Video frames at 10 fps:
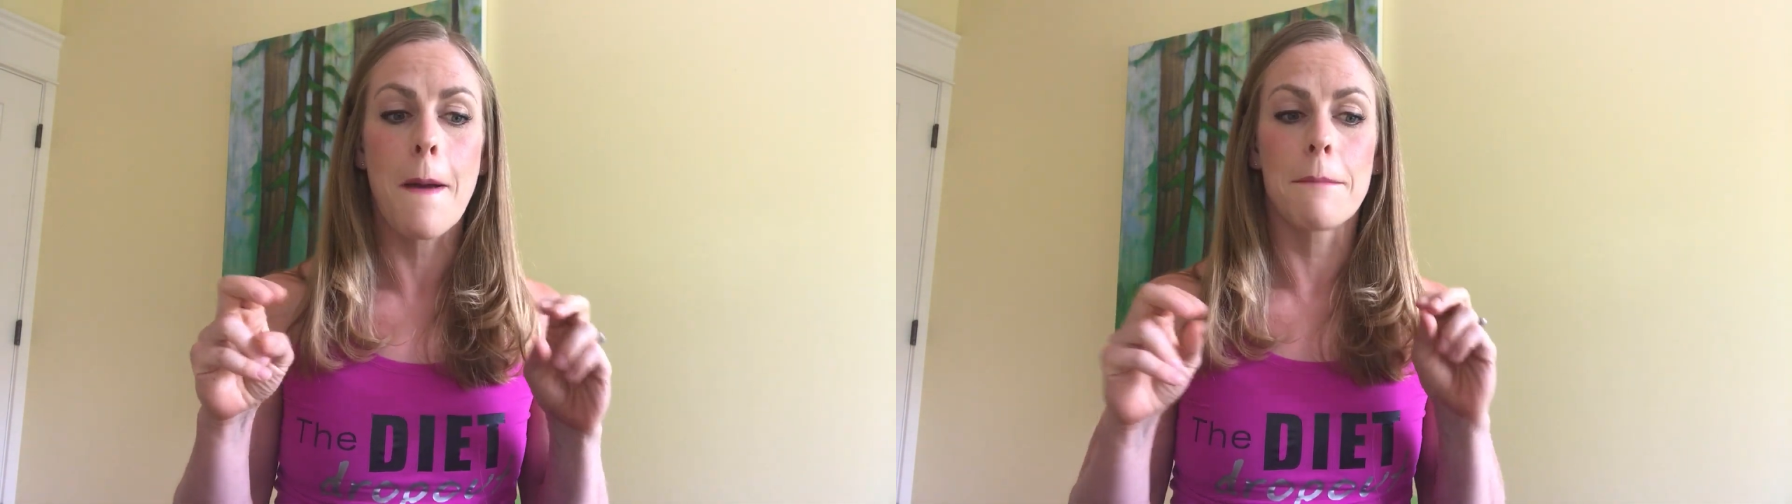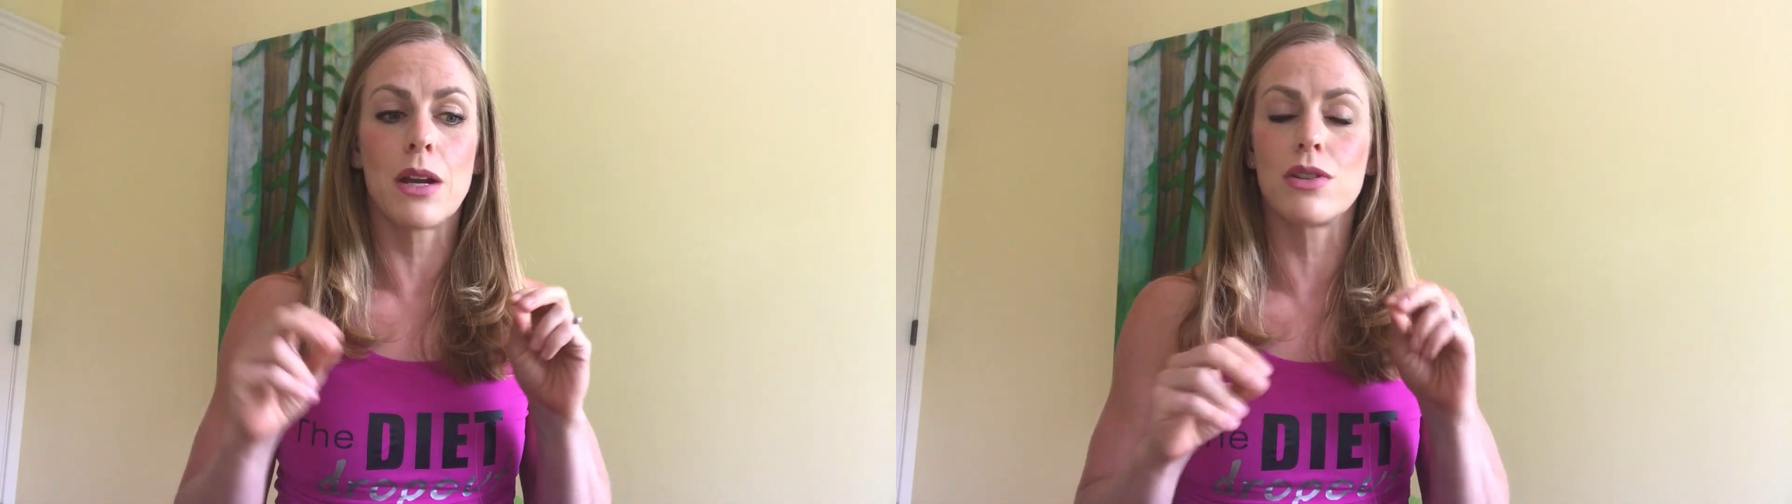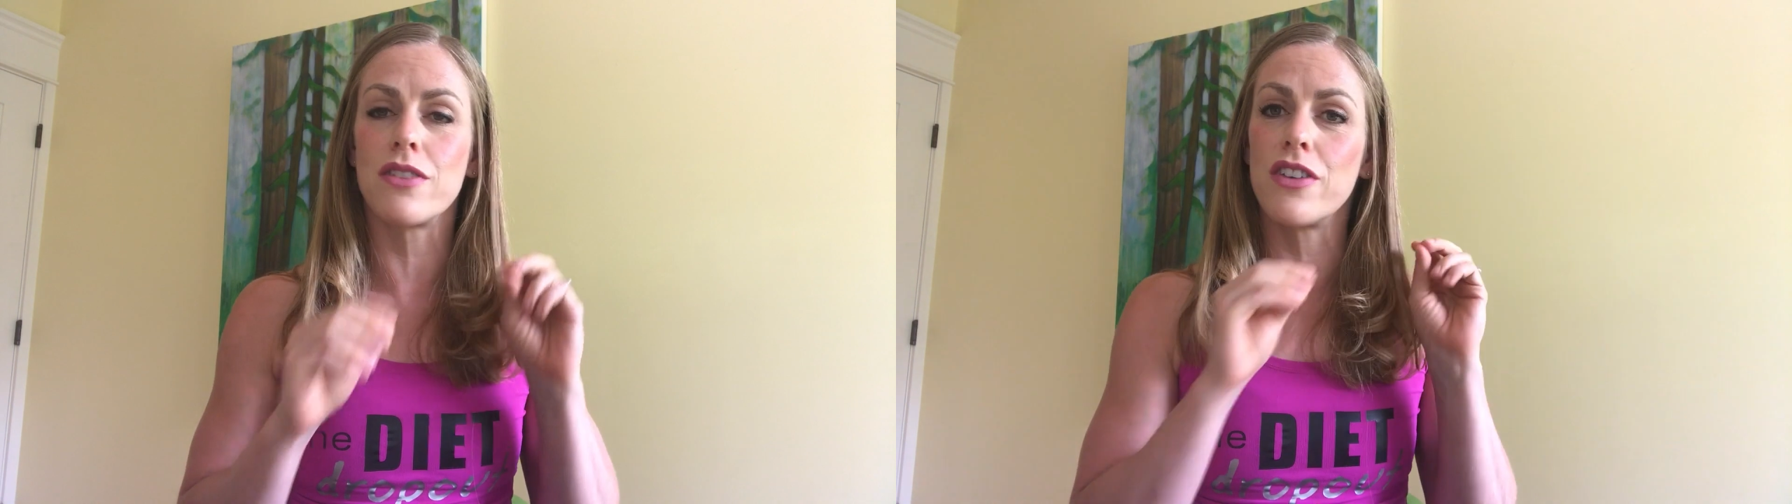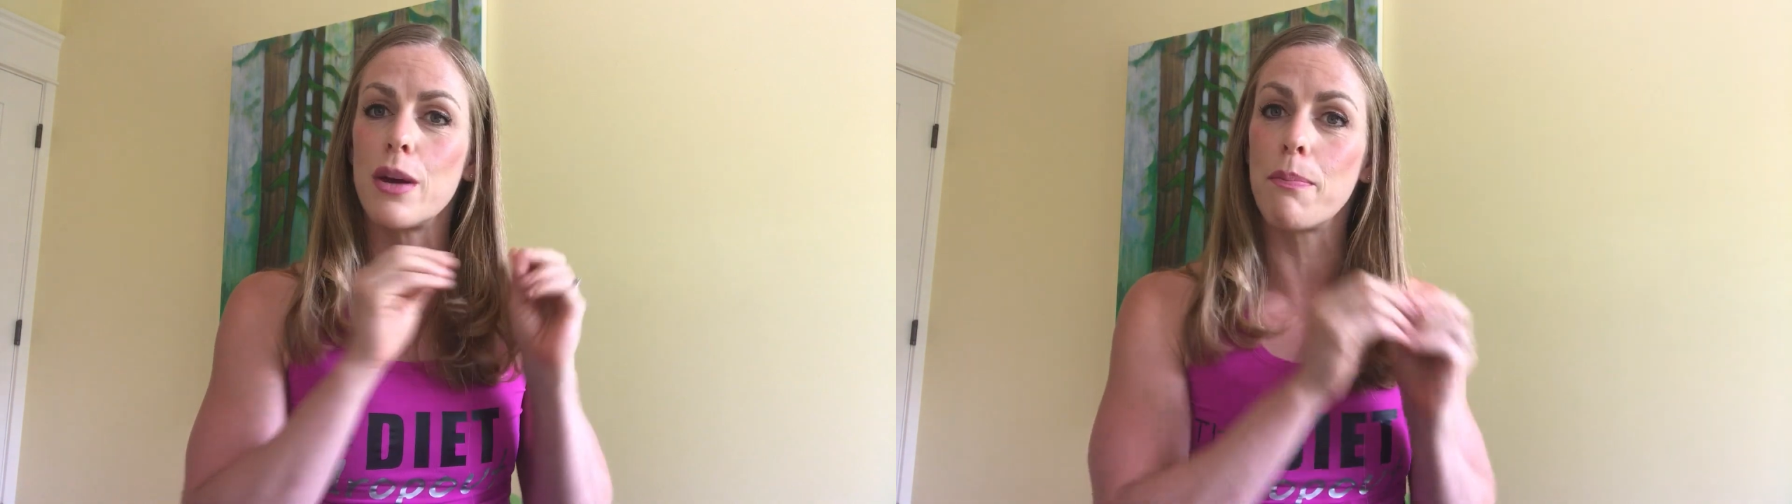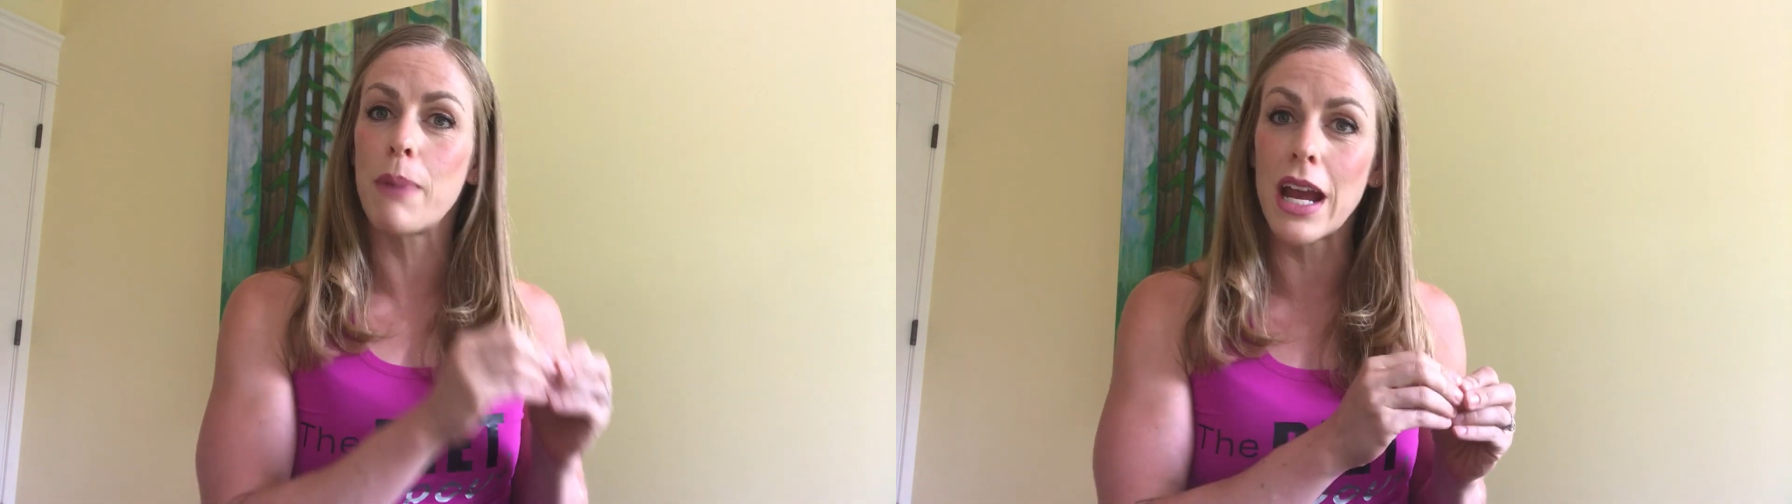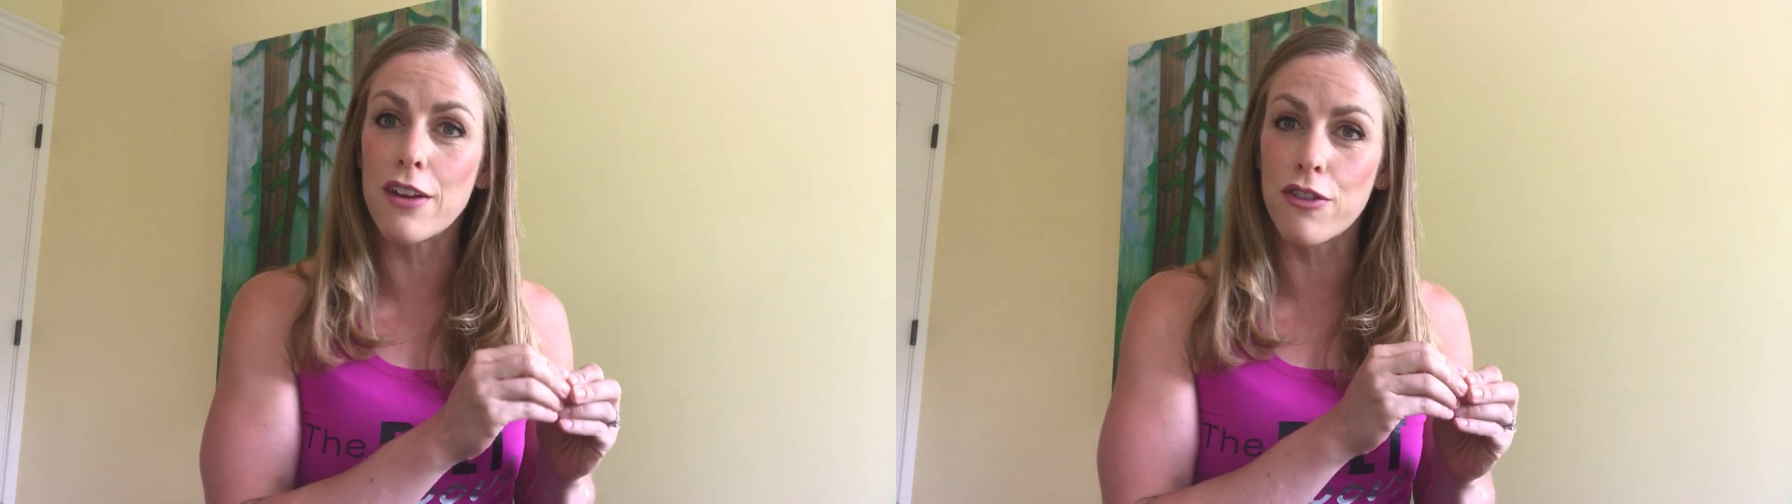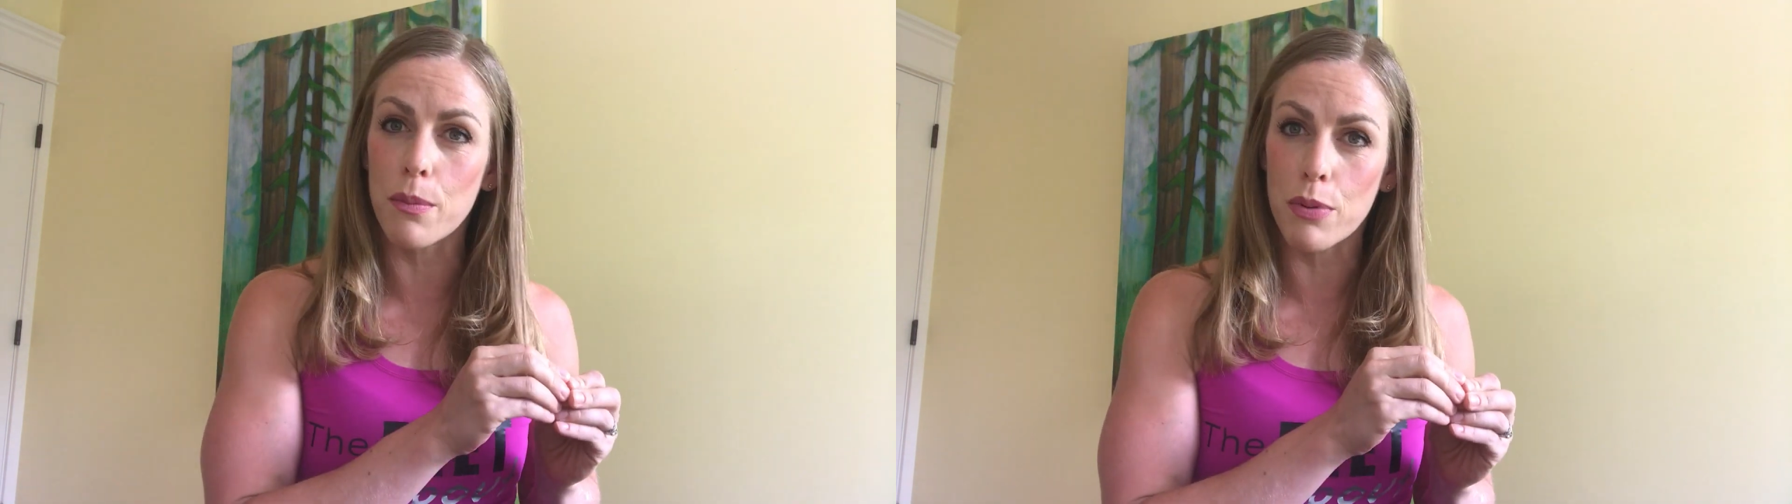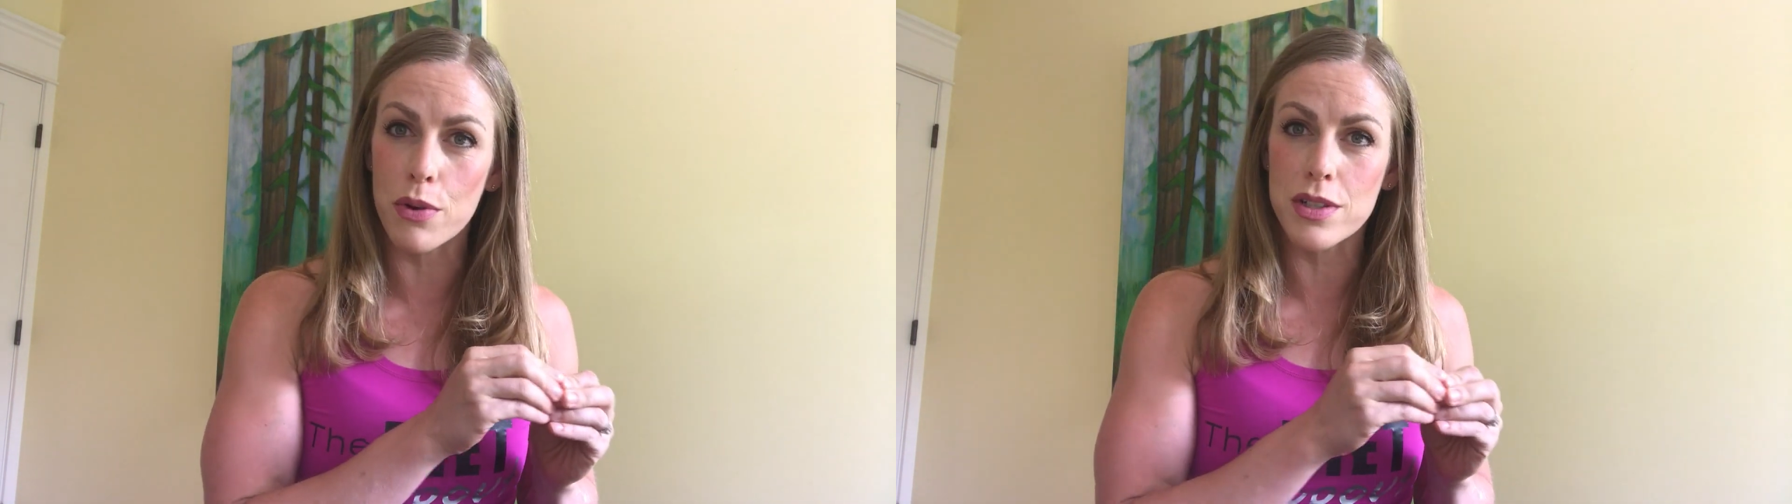but it was a very painful
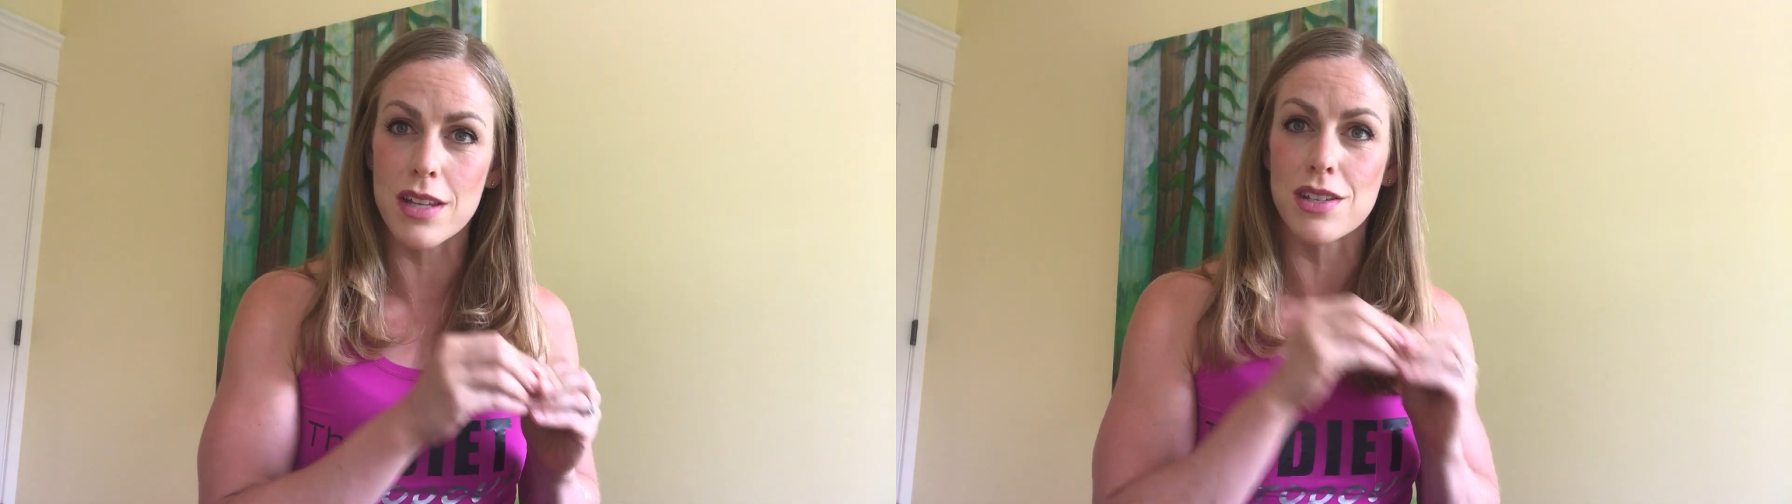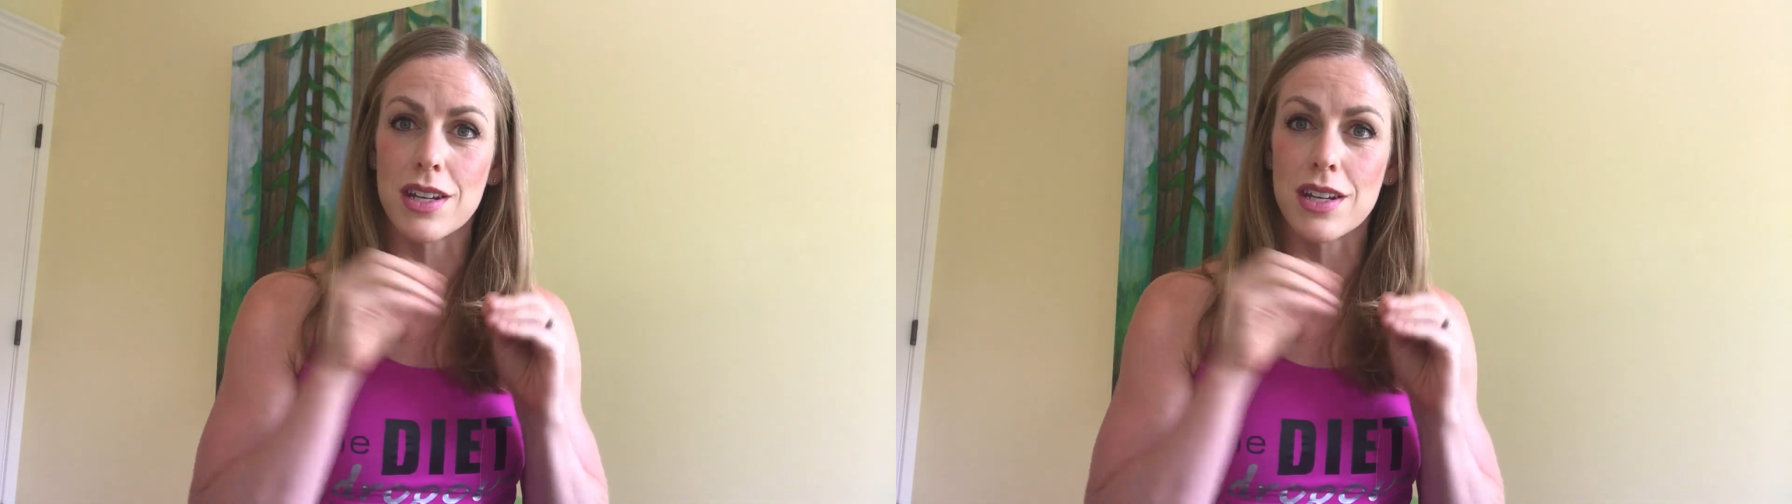process